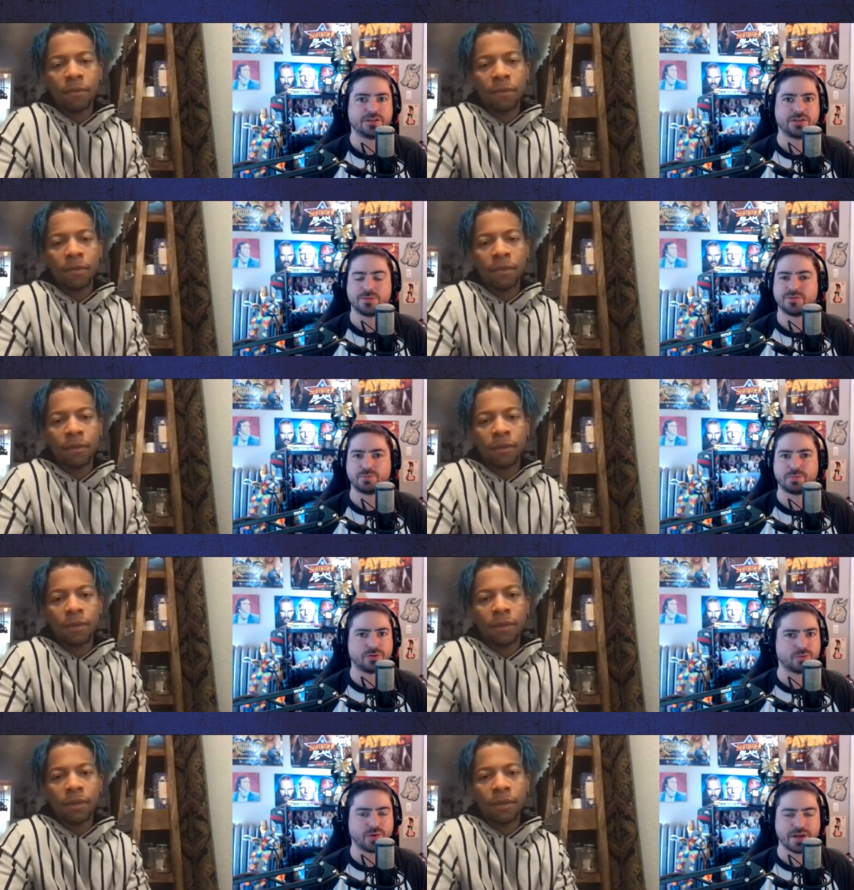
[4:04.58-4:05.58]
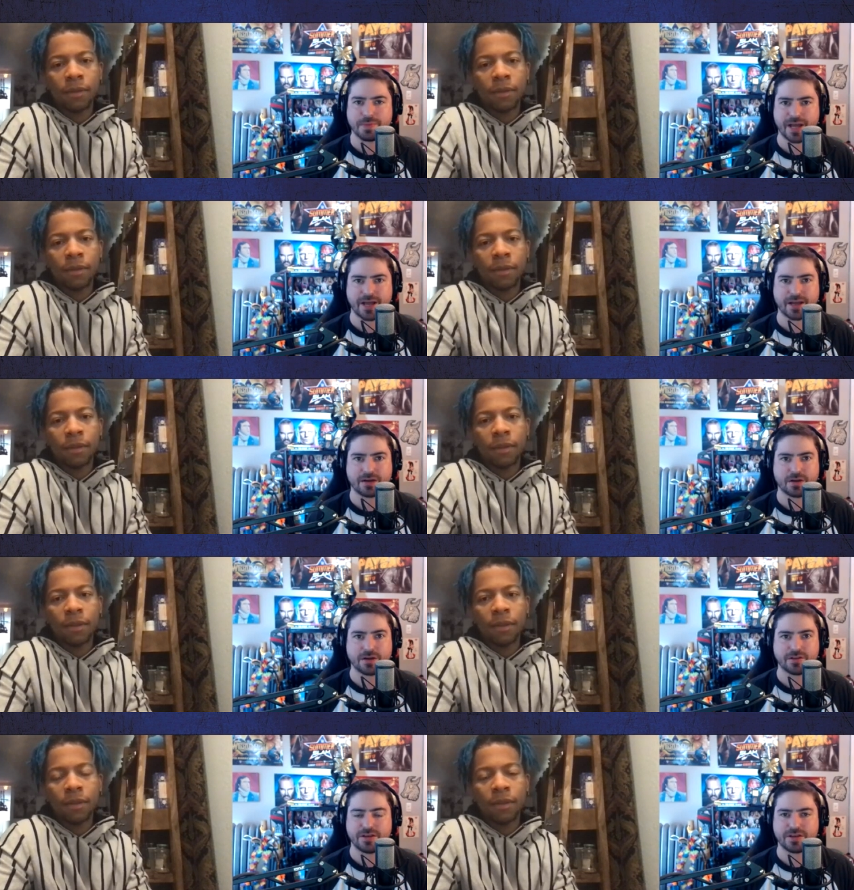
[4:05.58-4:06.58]
Speaker 1: They seem to have pulled way back
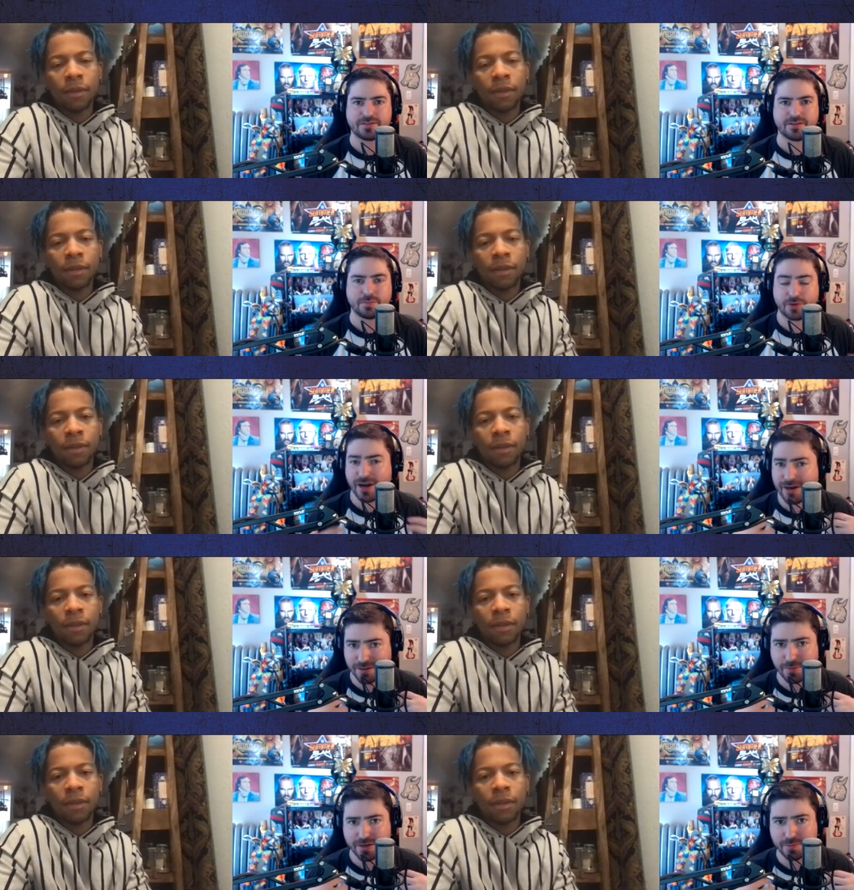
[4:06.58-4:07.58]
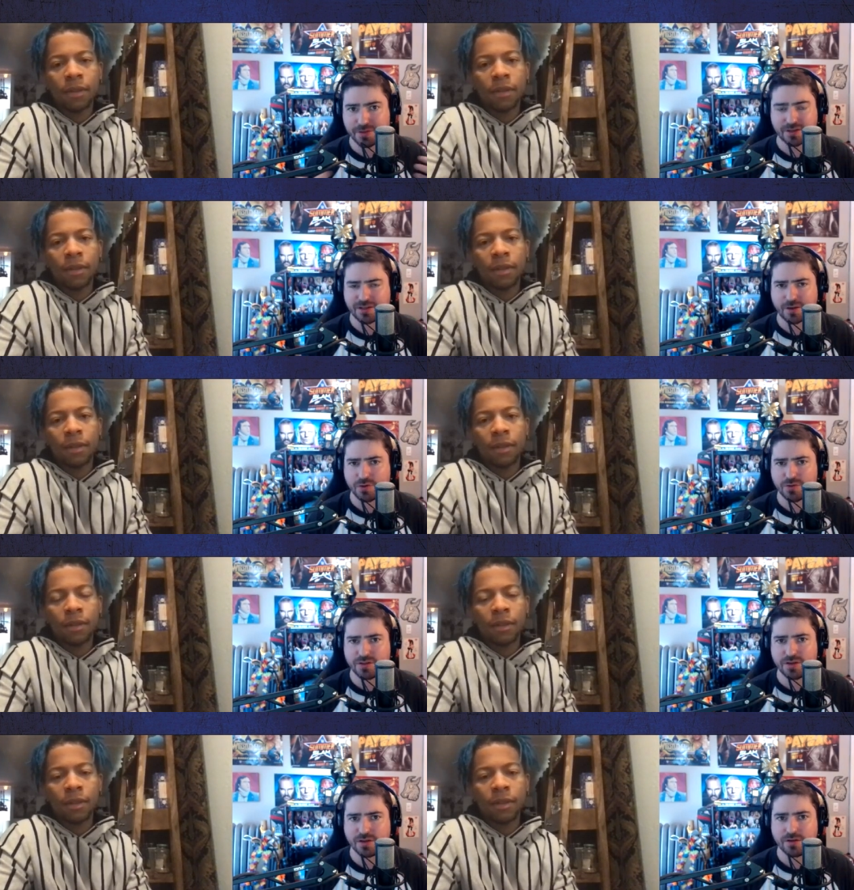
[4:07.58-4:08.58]
on the NXT product, in my opinion. Like, what do you
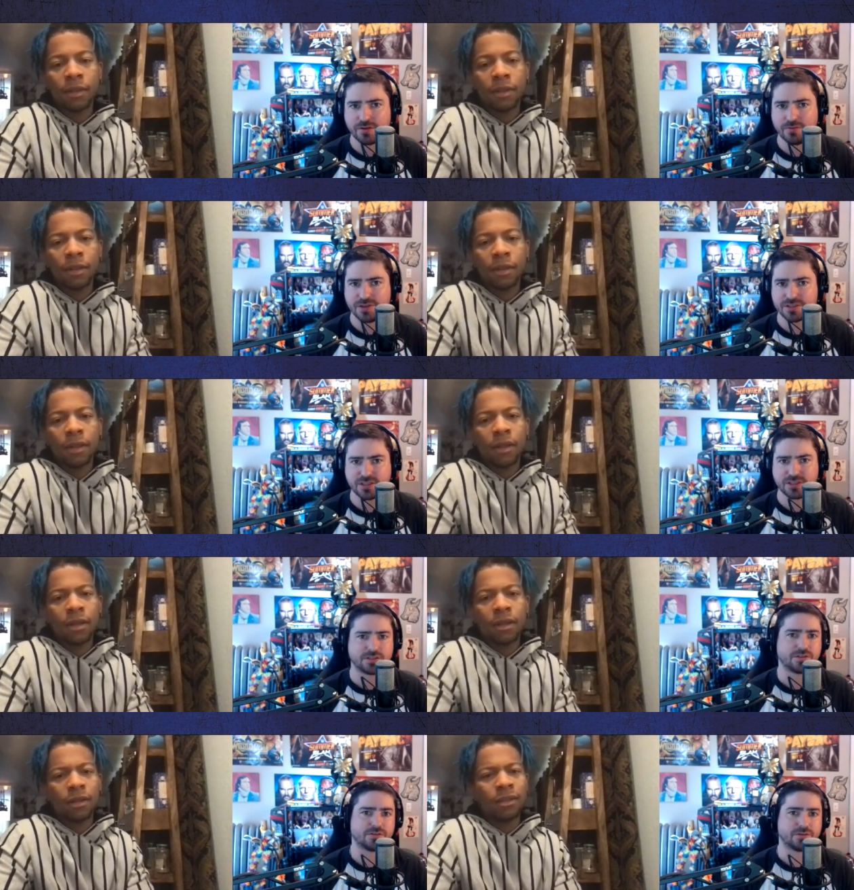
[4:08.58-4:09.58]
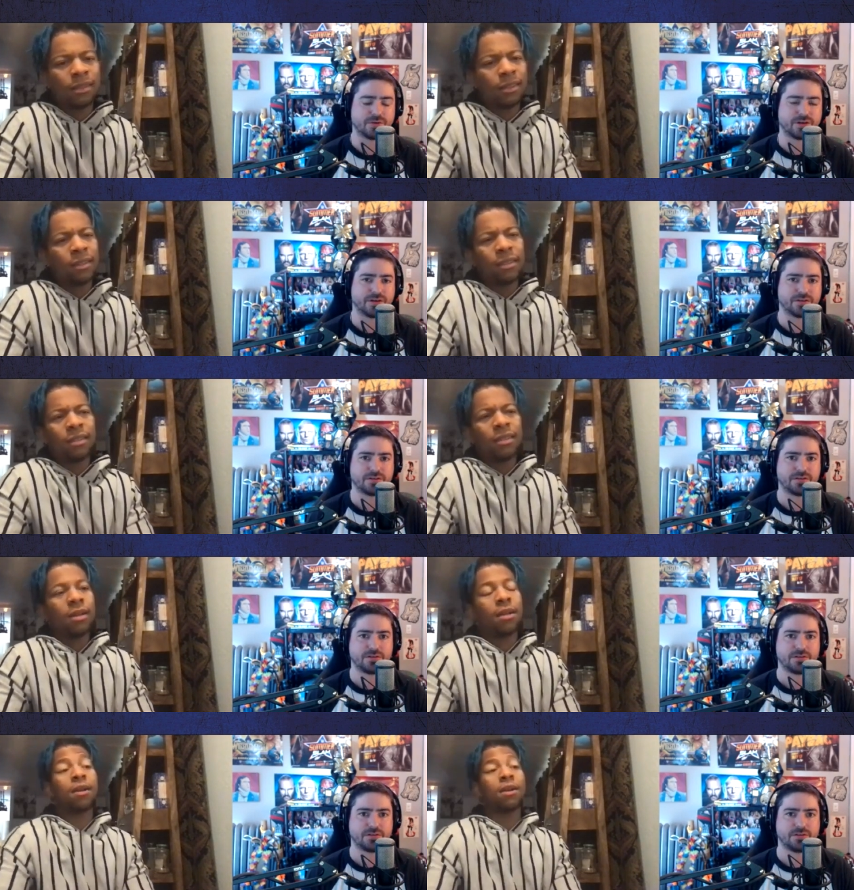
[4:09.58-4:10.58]
think Vince thinks of the third brand?
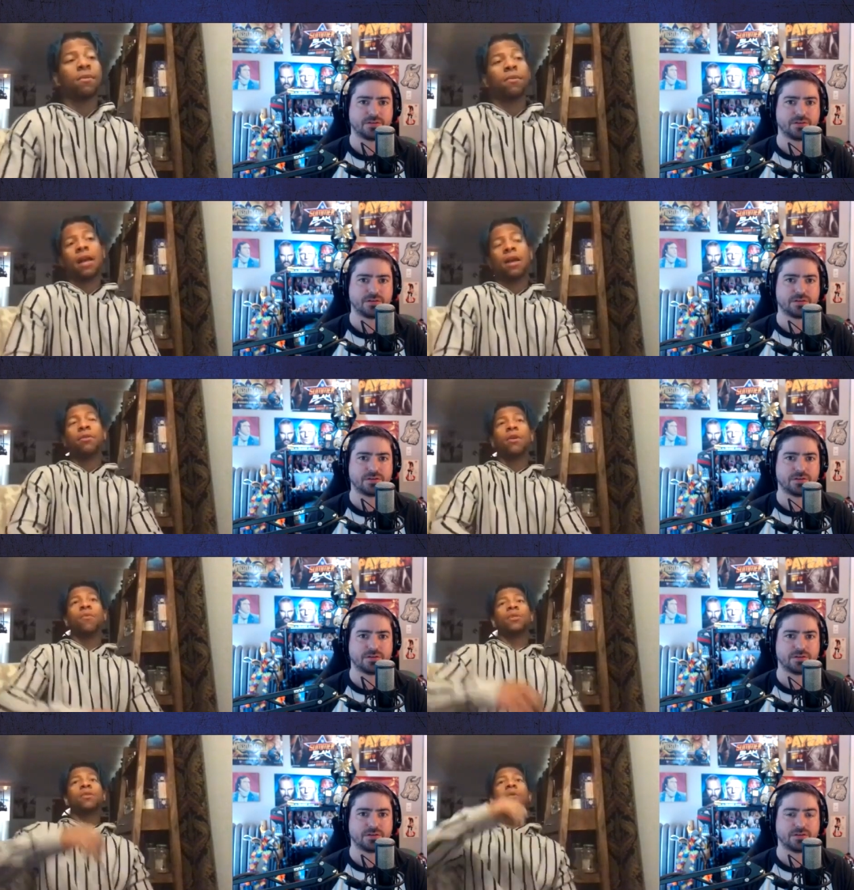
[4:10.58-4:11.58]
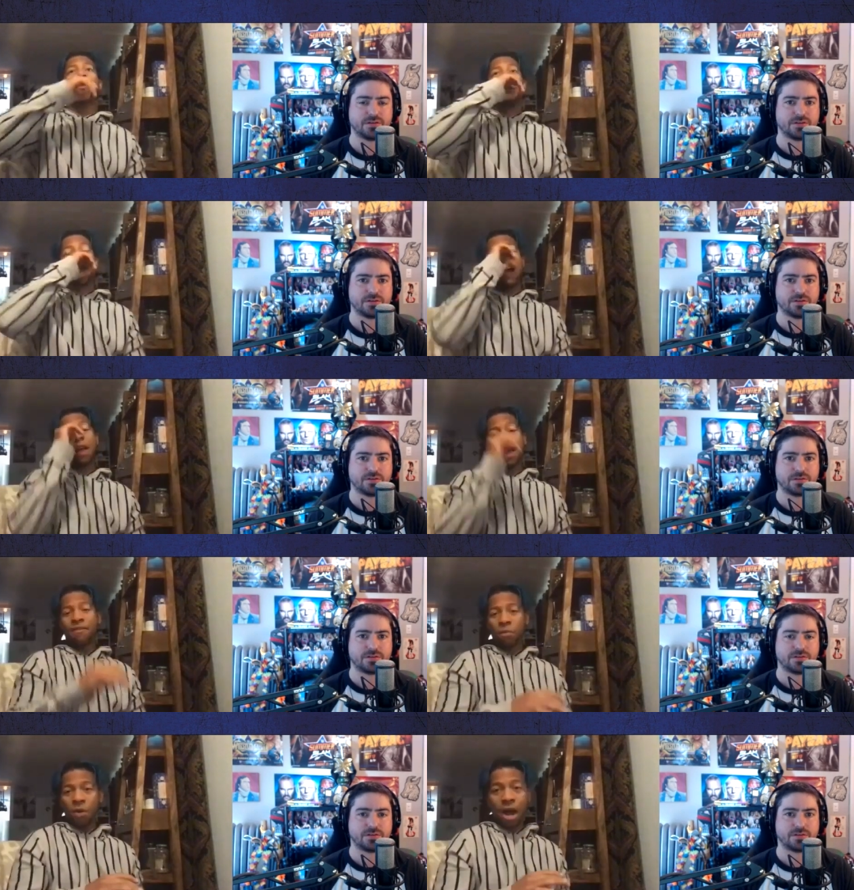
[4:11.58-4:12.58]
Speaker 2: Oh well, I don't know what's going on now. I
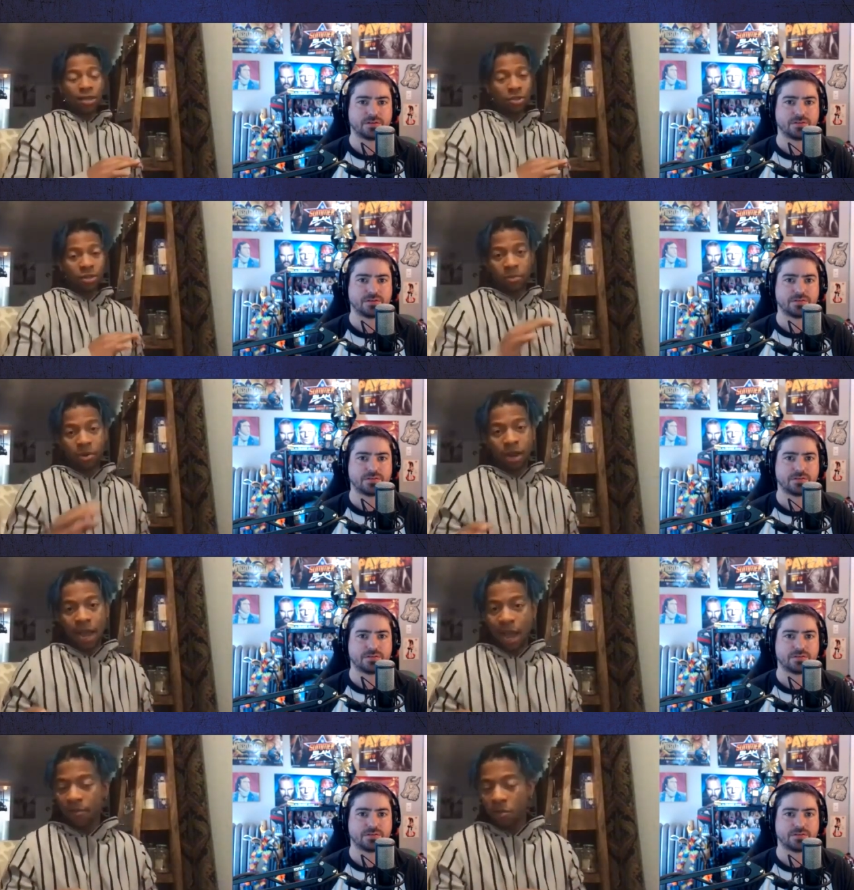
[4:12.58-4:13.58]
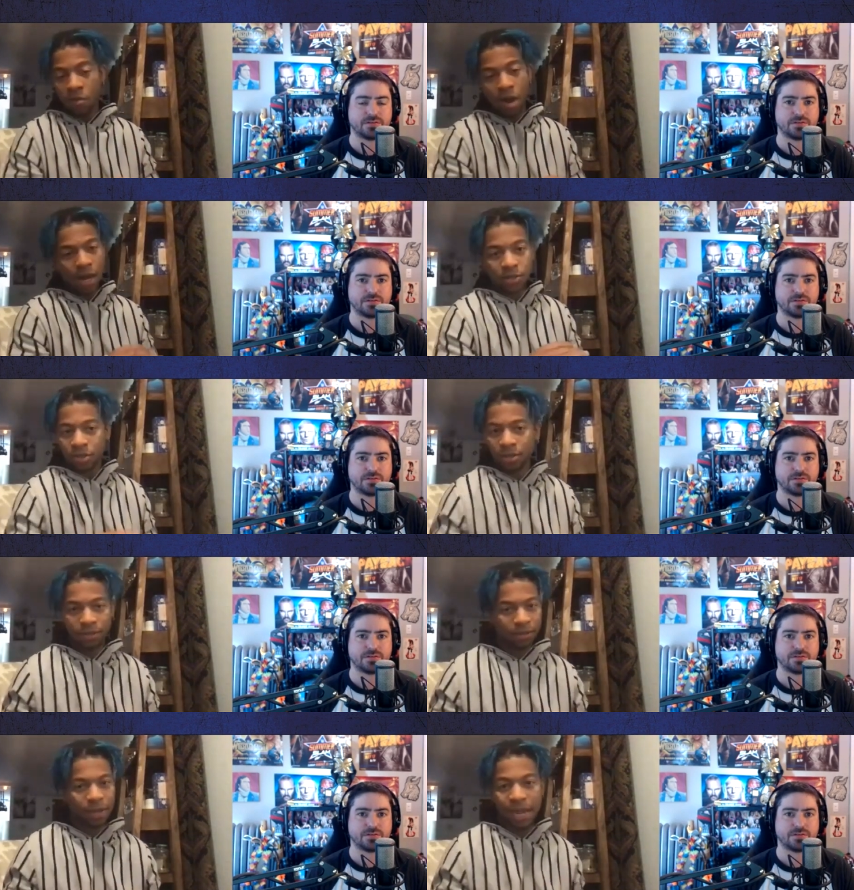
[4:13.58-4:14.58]
haven't watched the I haven't watched
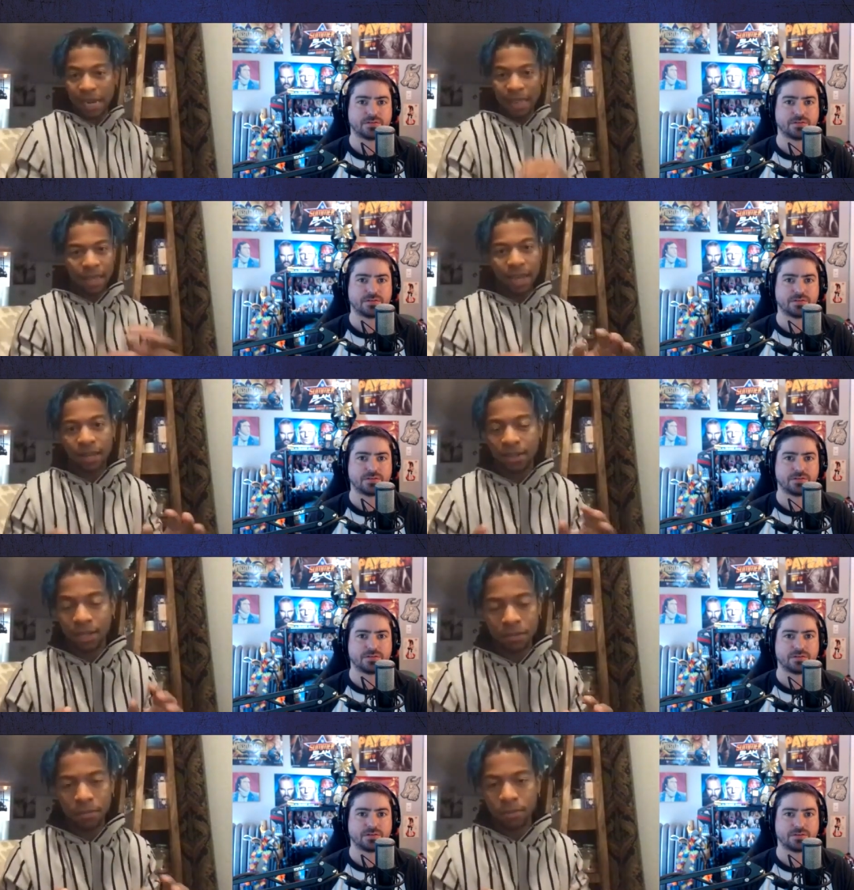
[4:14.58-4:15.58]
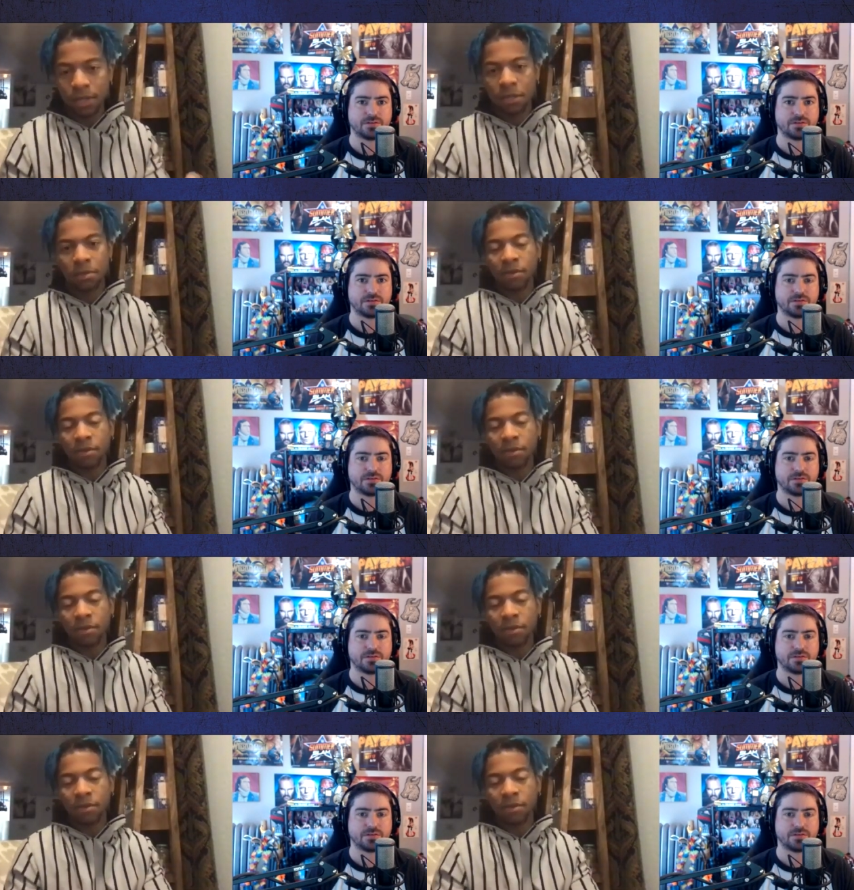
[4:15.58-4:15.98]
anything since since my